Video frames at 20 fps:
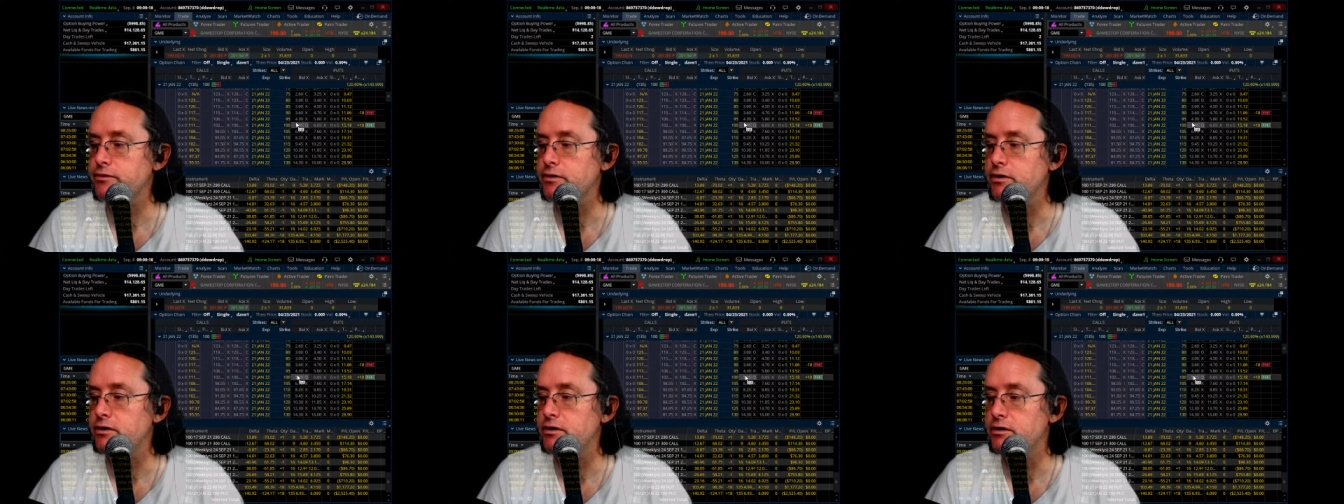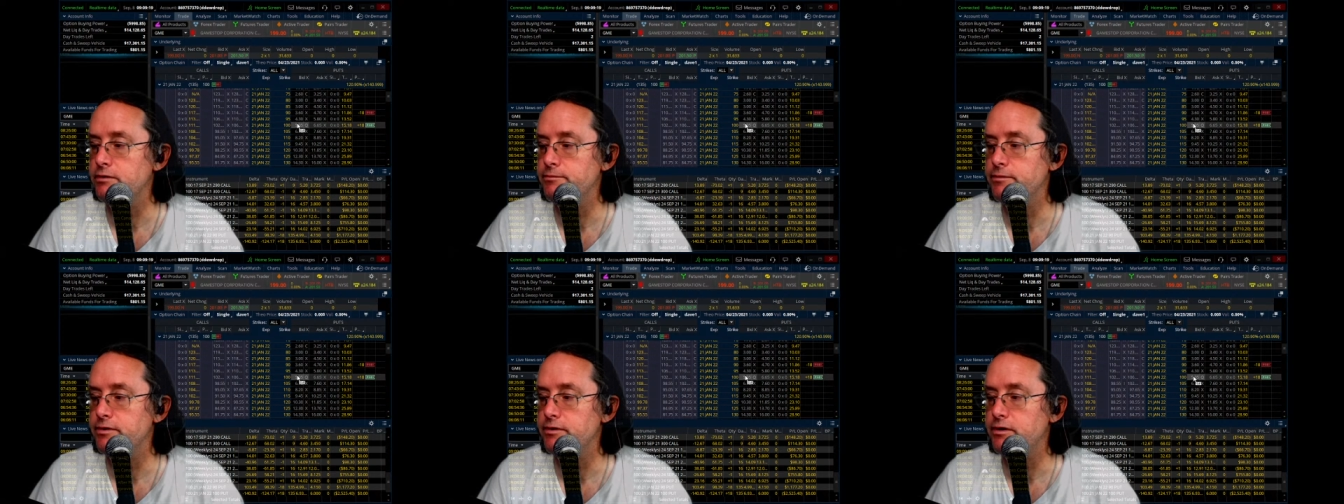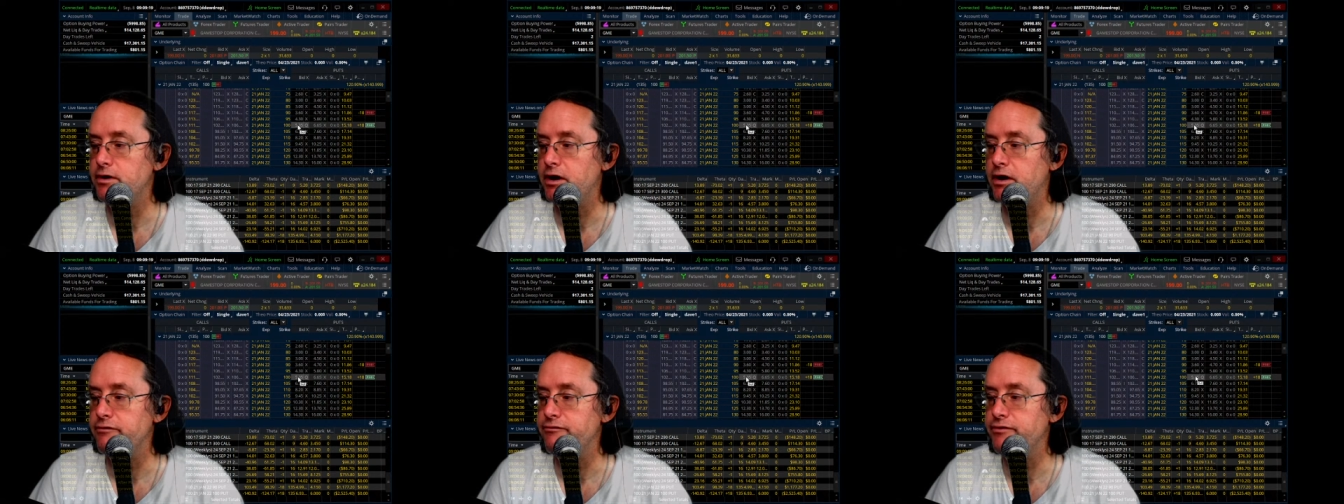
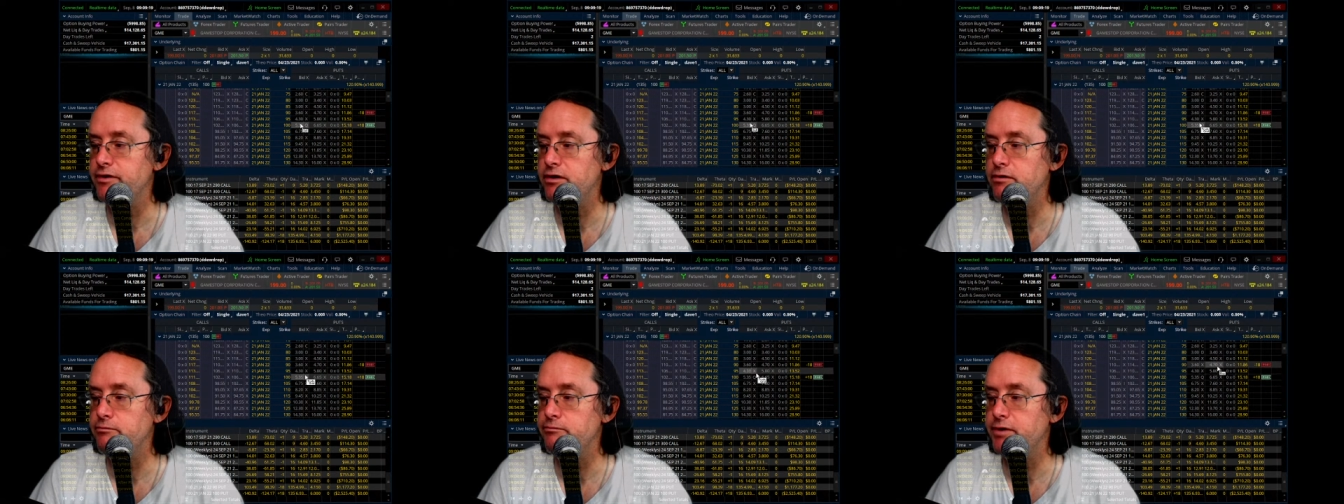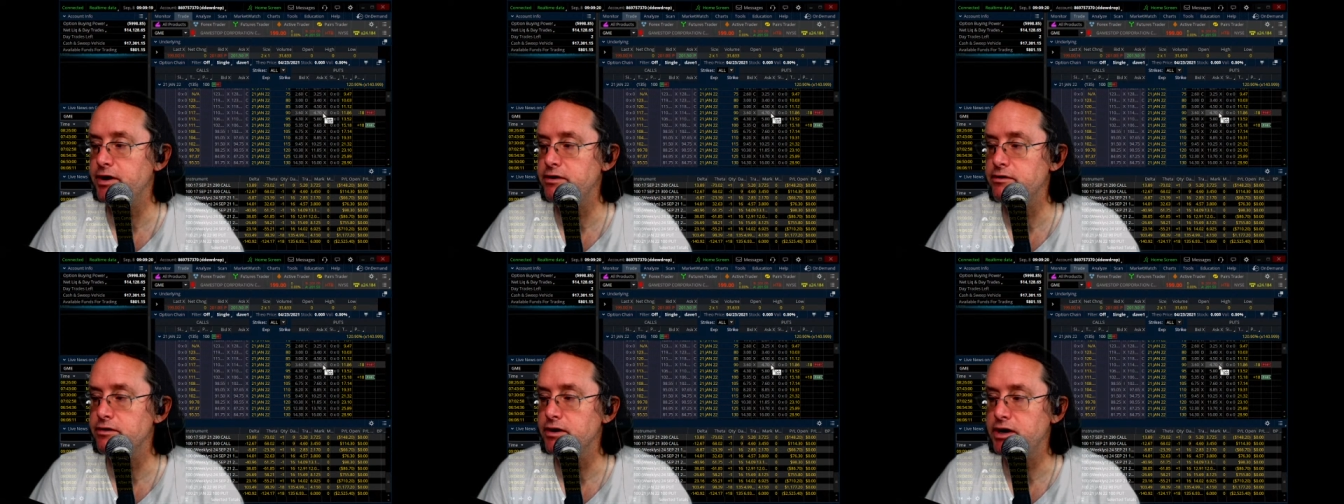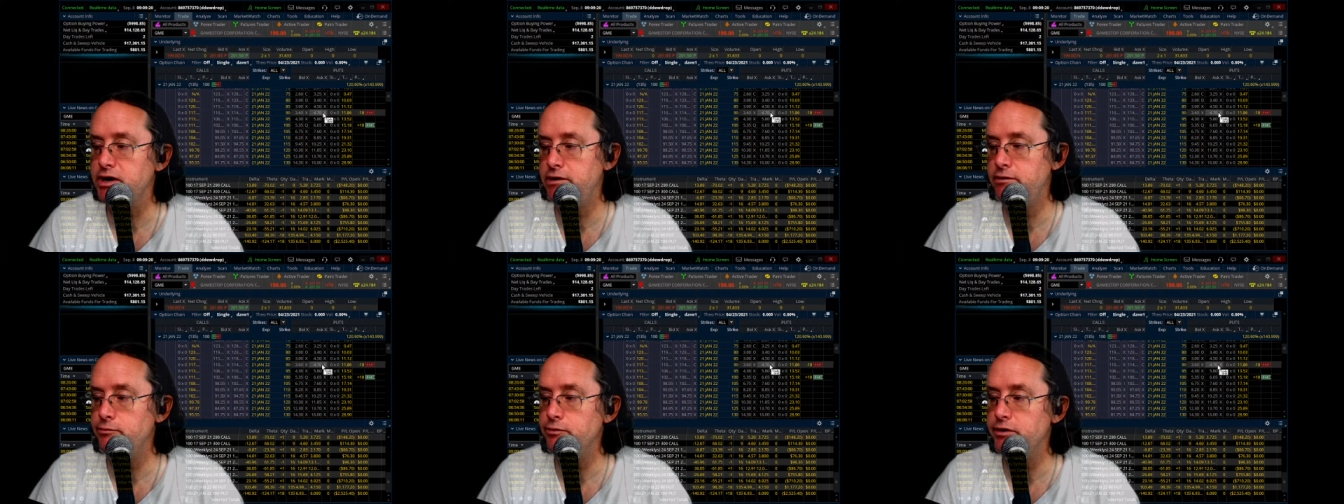I felt better
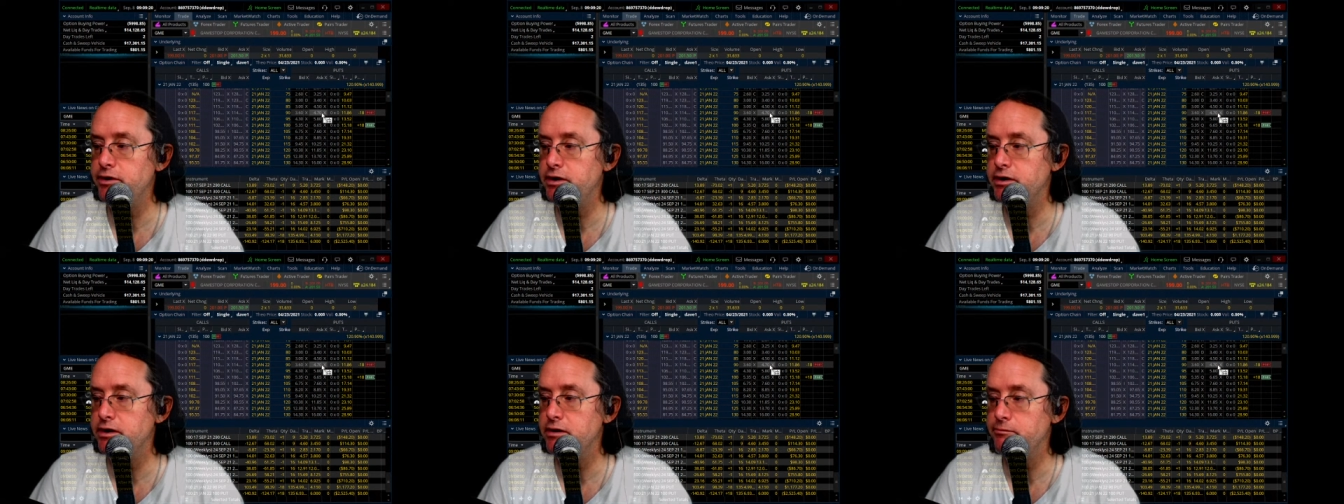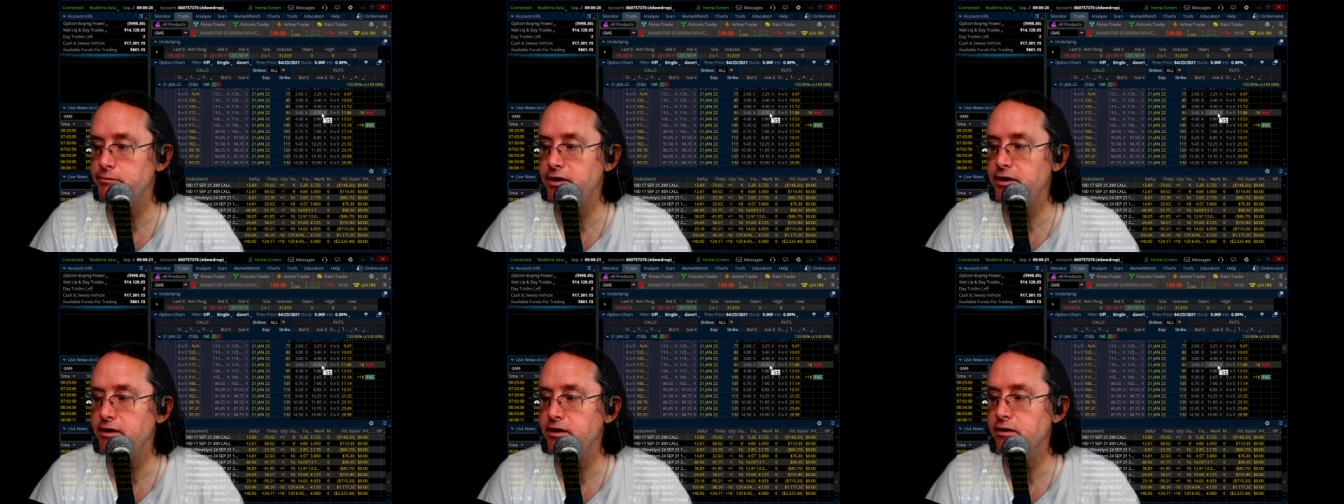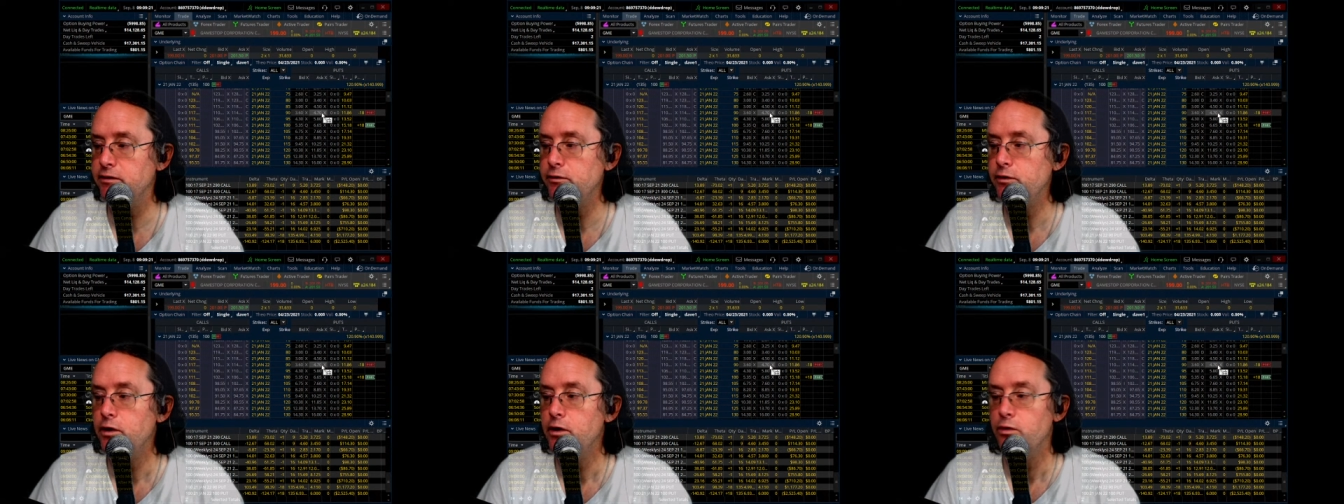accumulating it,
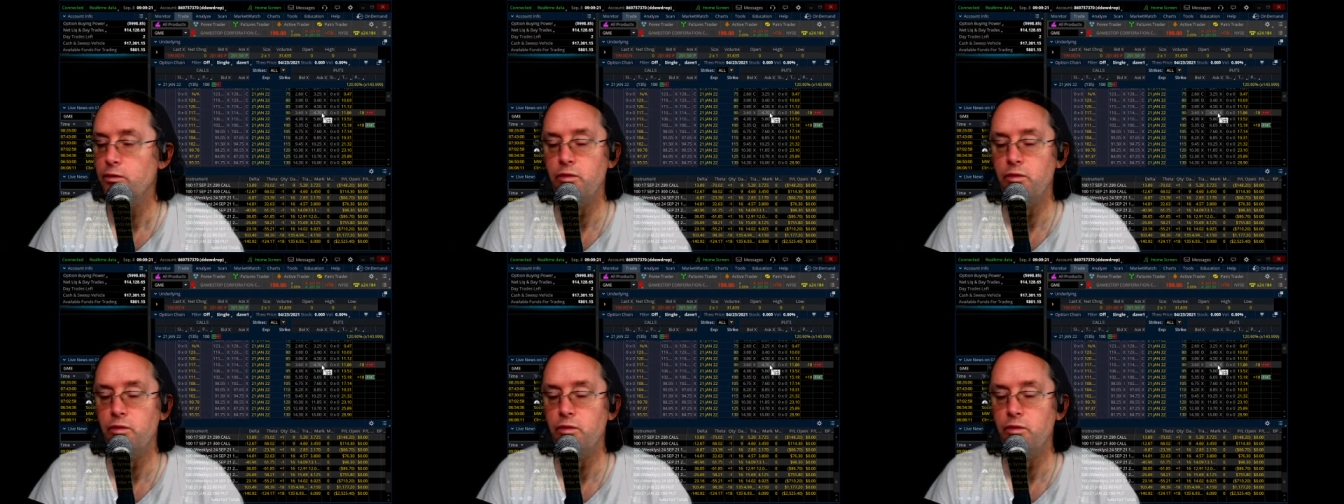paying